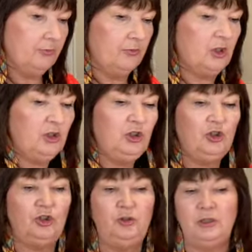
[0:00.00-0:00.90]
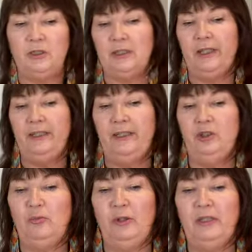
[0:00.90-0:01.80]
because you just use a tiny
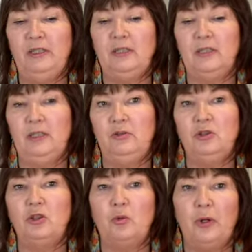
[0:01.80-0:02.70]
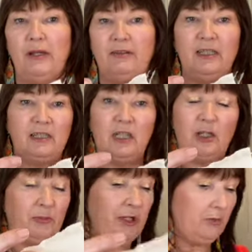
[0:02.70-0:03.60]
little piece, little square at a
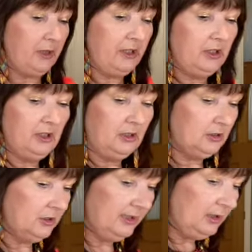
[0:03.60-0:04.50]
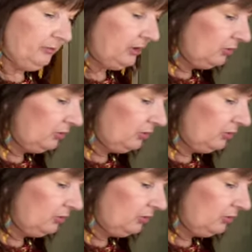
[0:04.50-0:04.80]
time anyway. So that would be